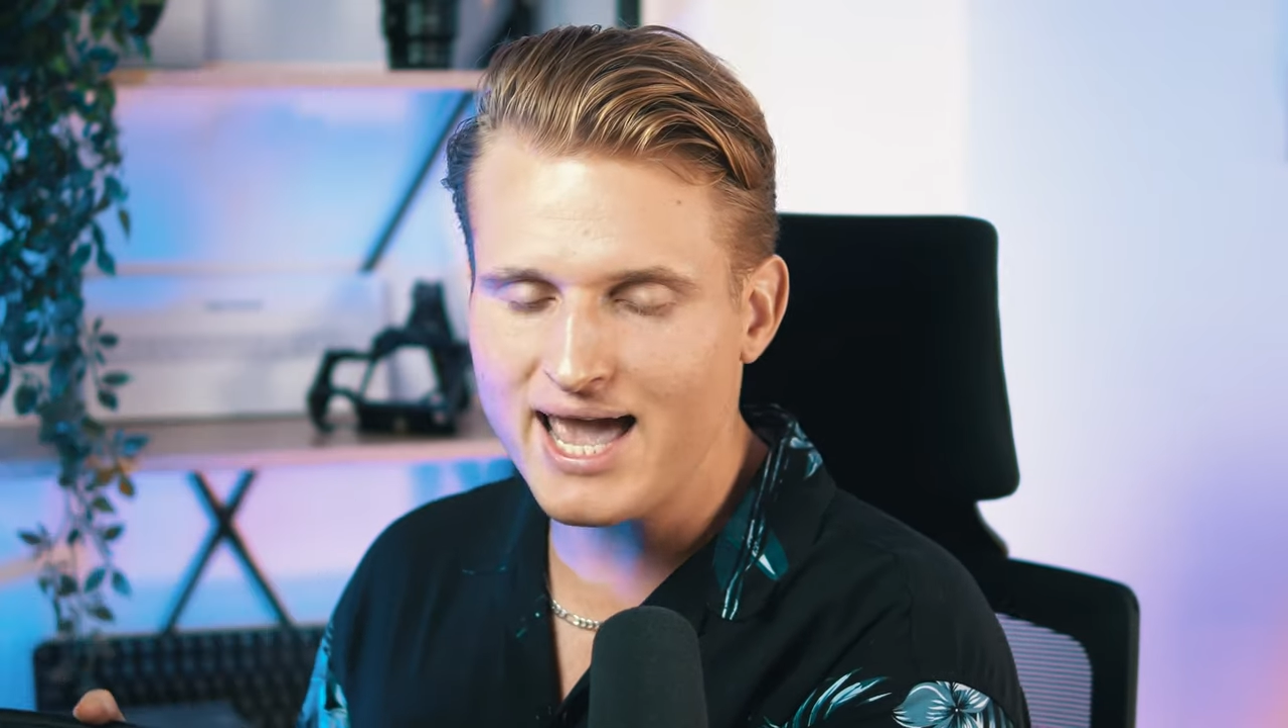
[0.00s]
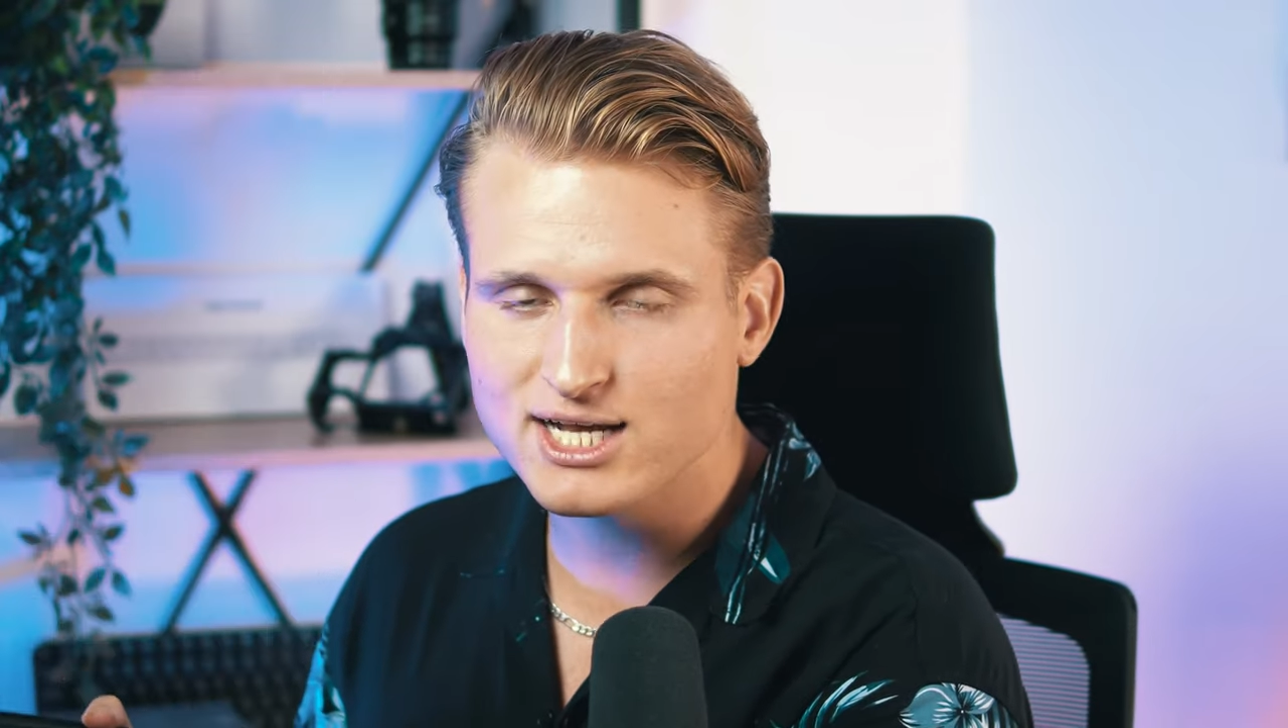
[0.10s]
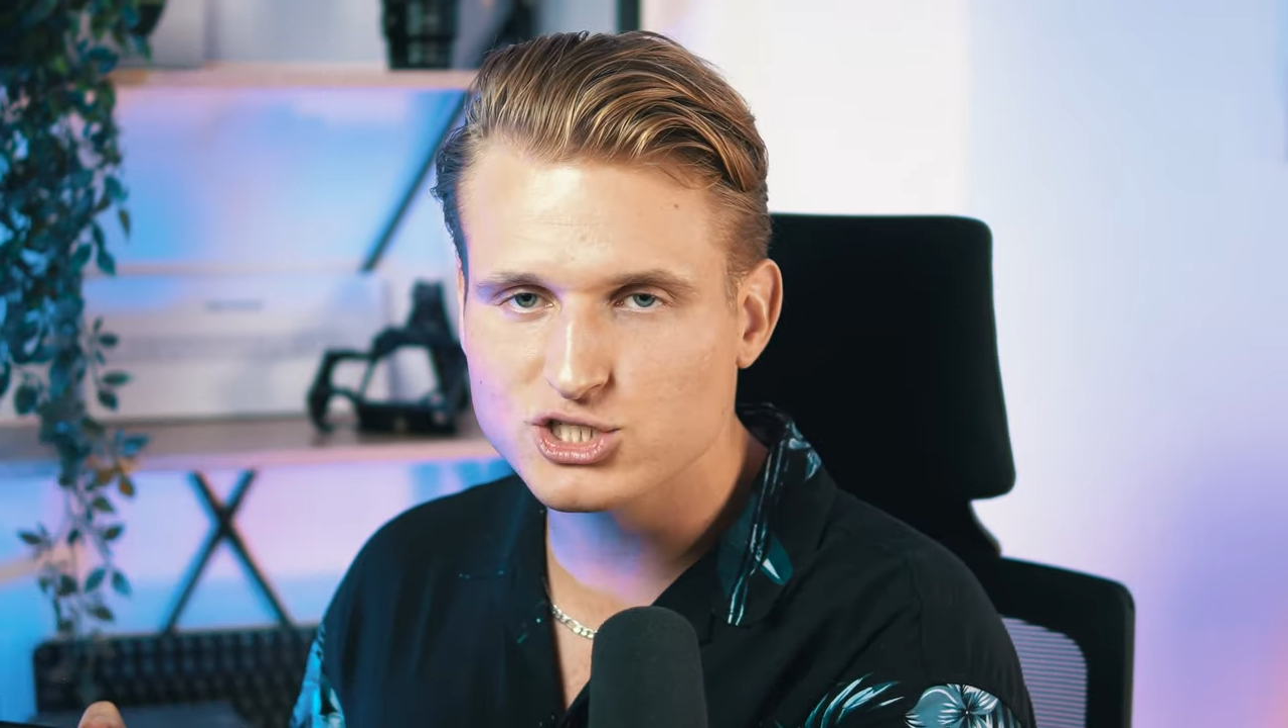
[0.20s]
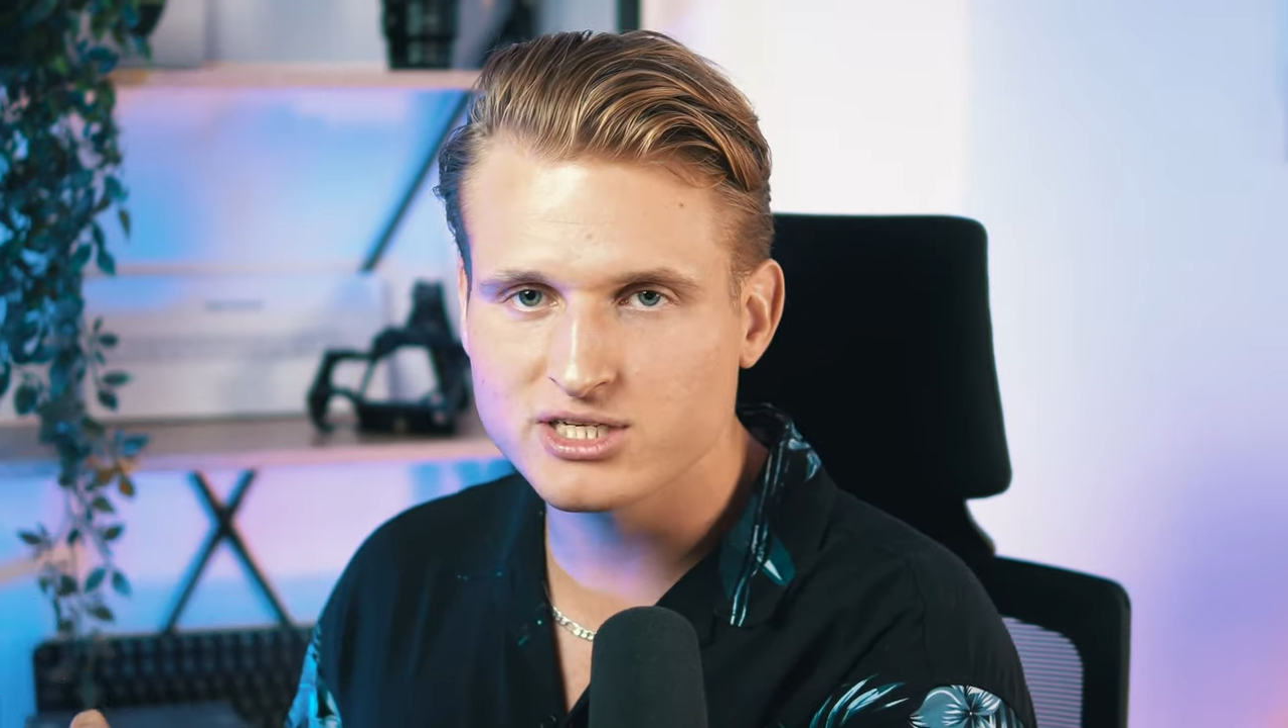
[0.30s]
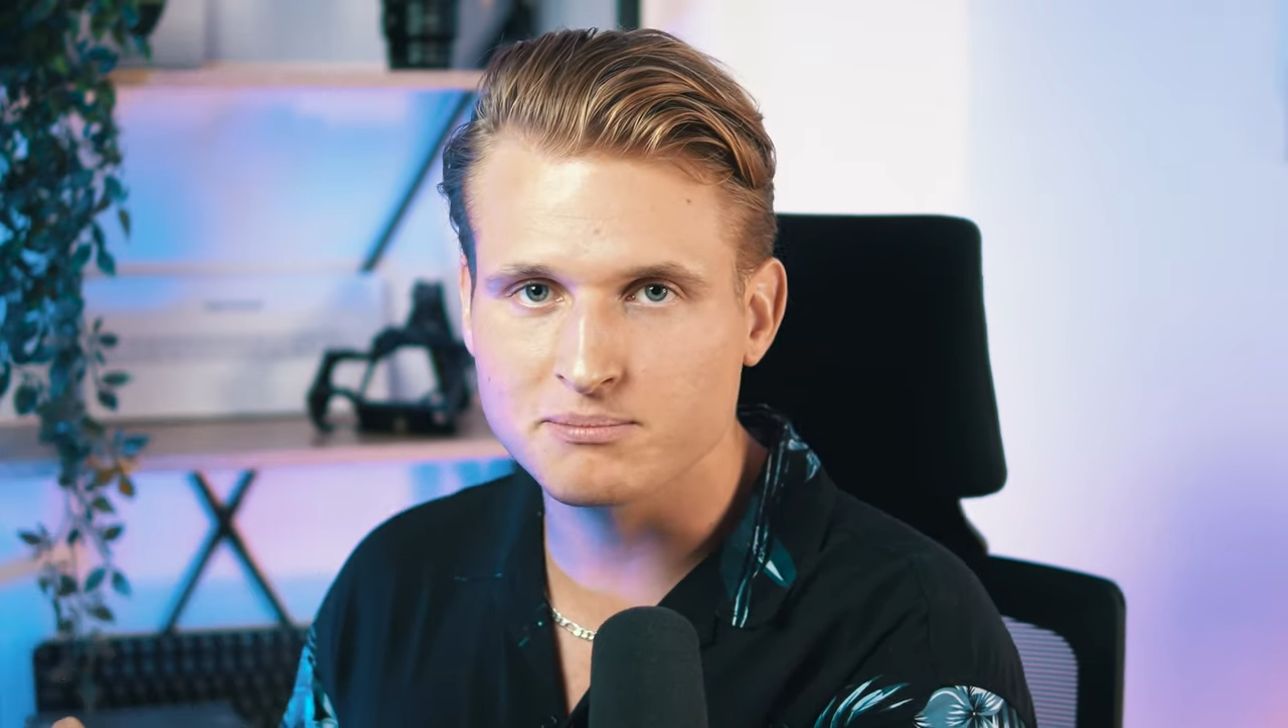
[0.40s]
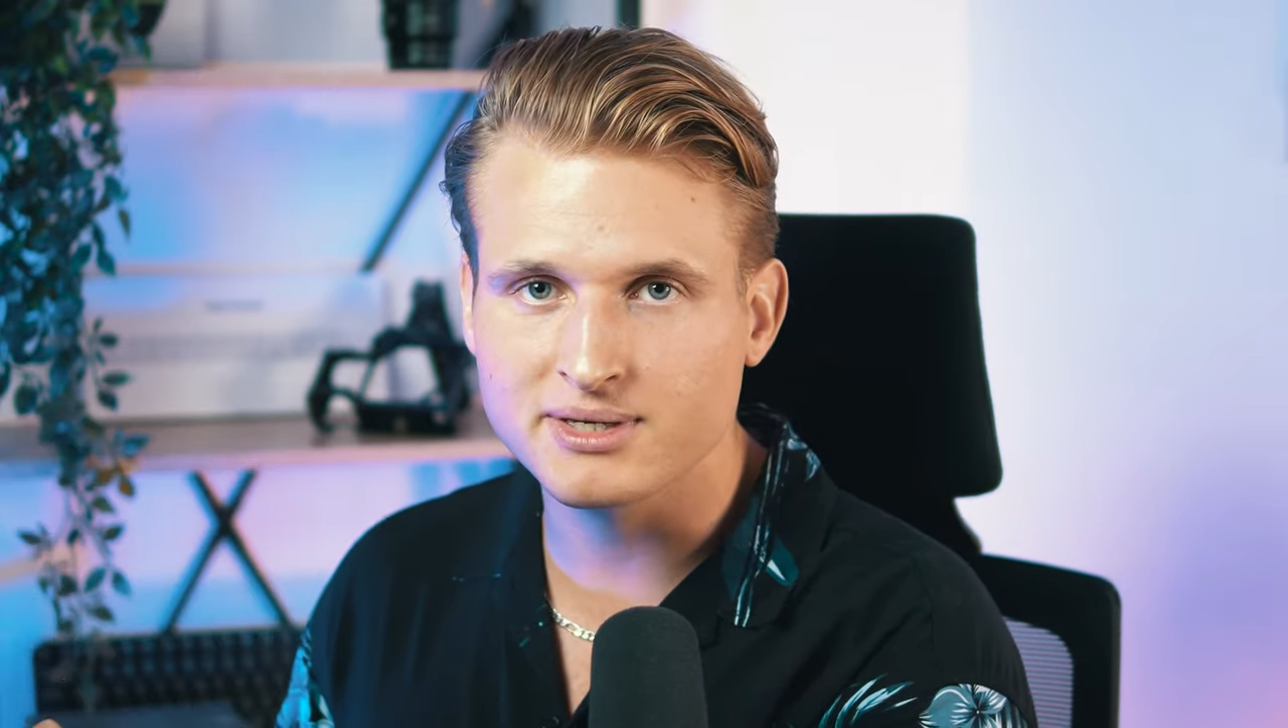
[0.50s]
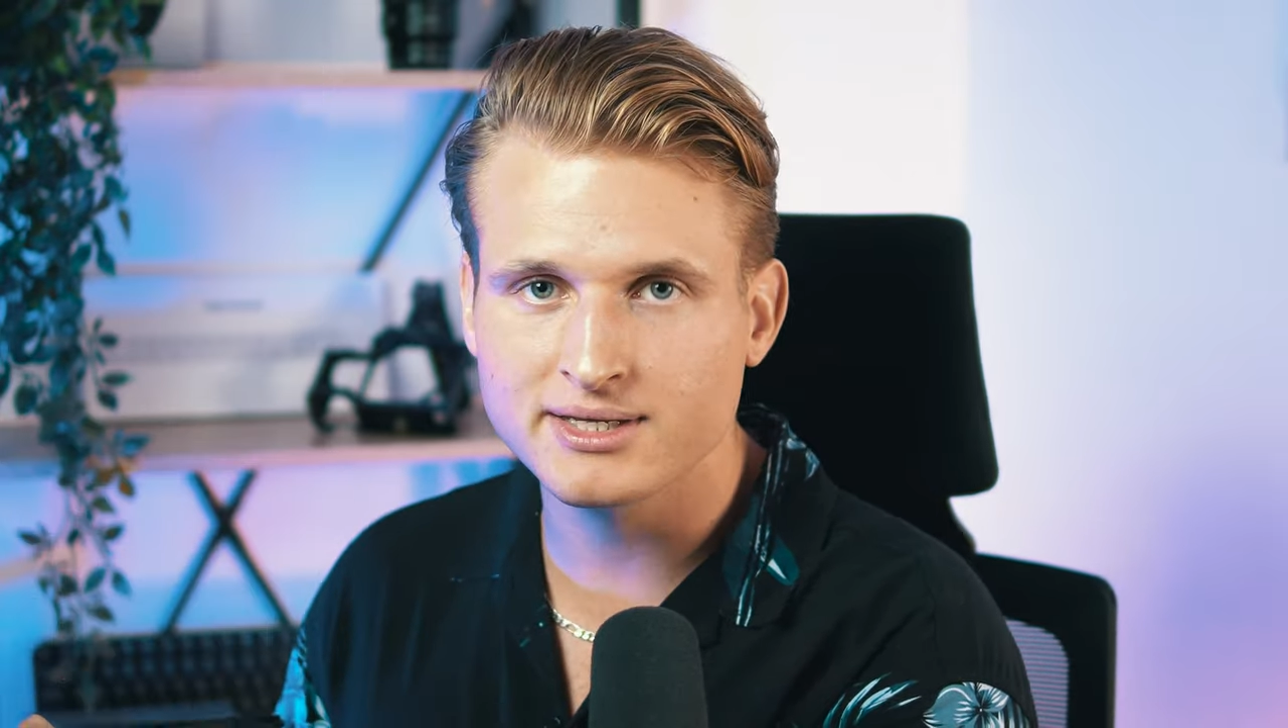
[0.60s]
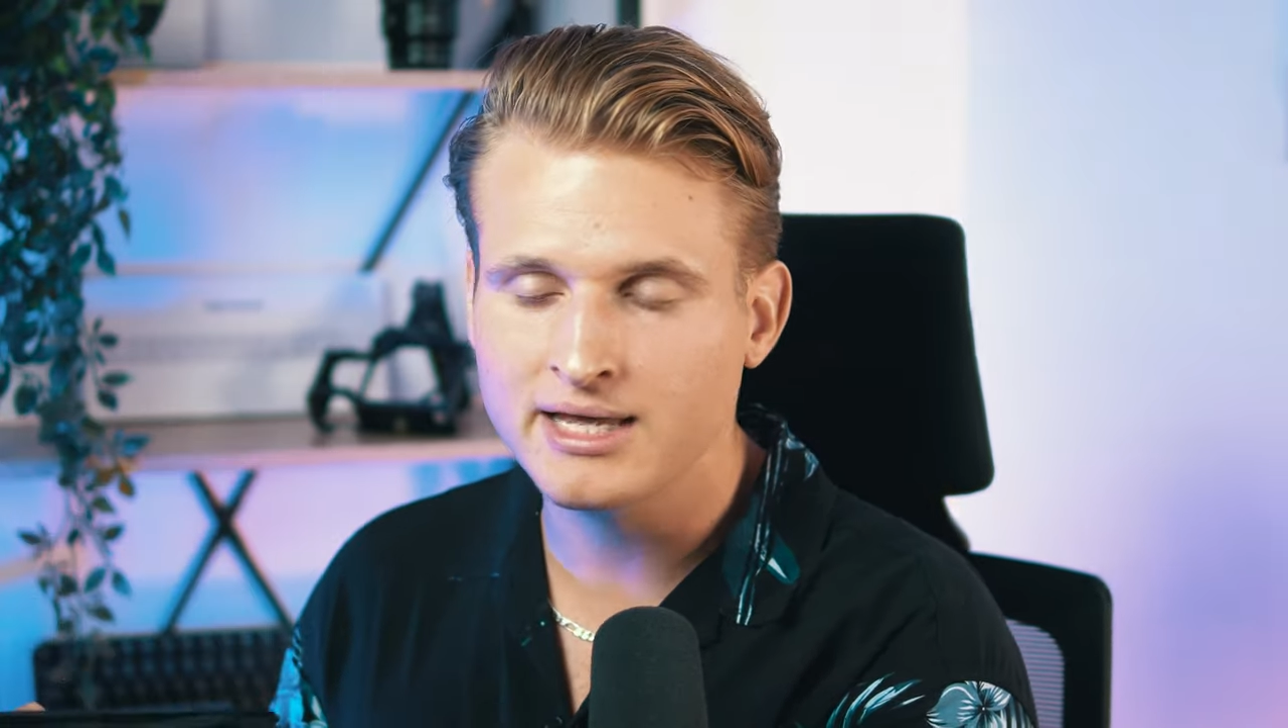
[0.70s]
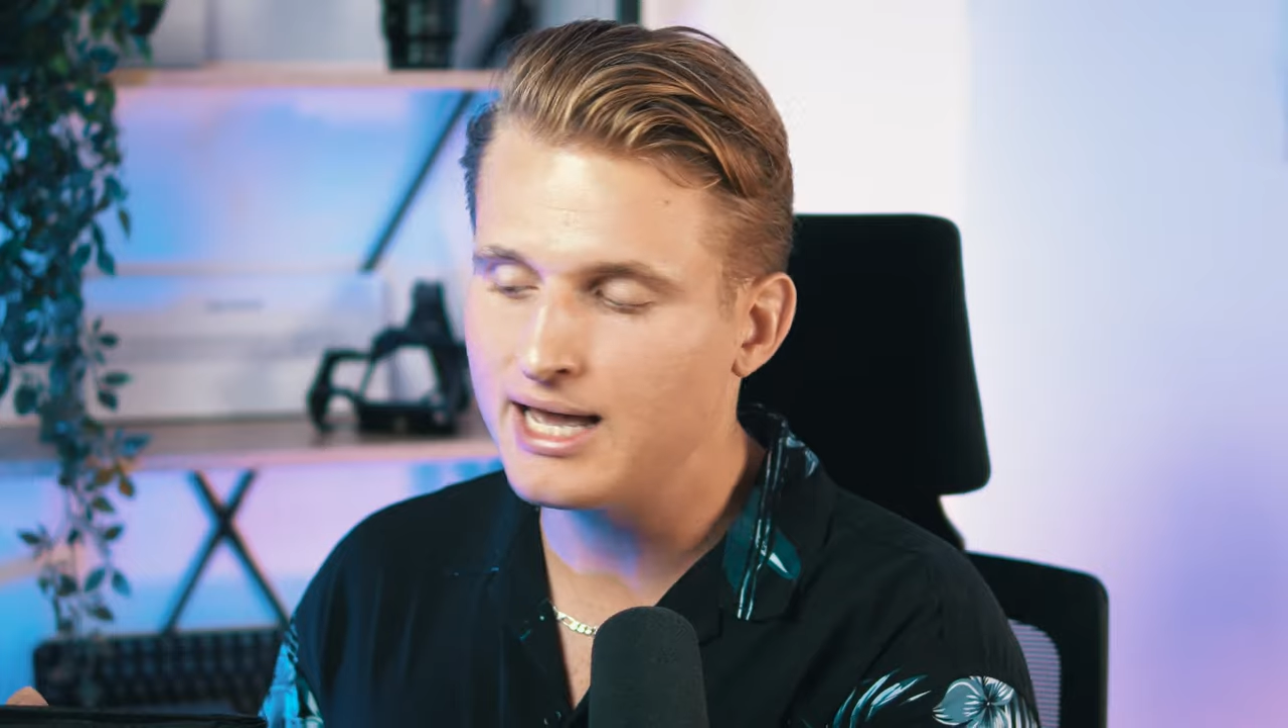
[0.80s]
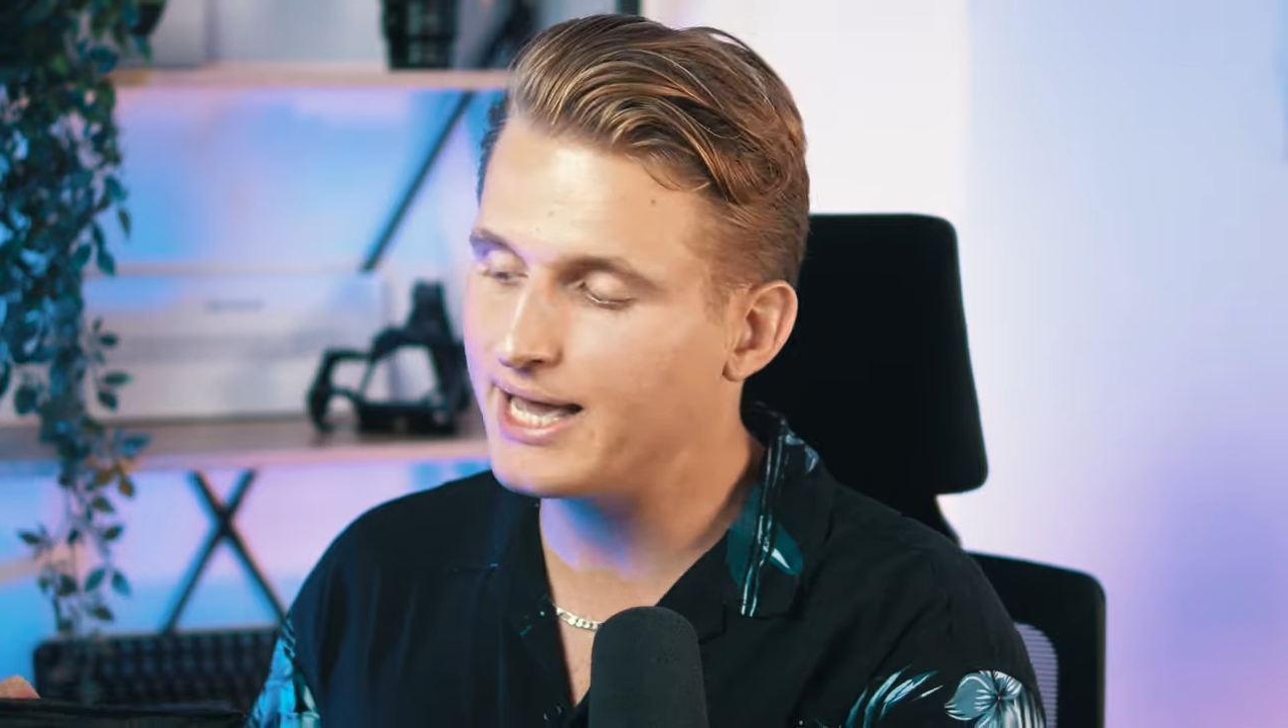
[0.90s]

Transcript: actually mean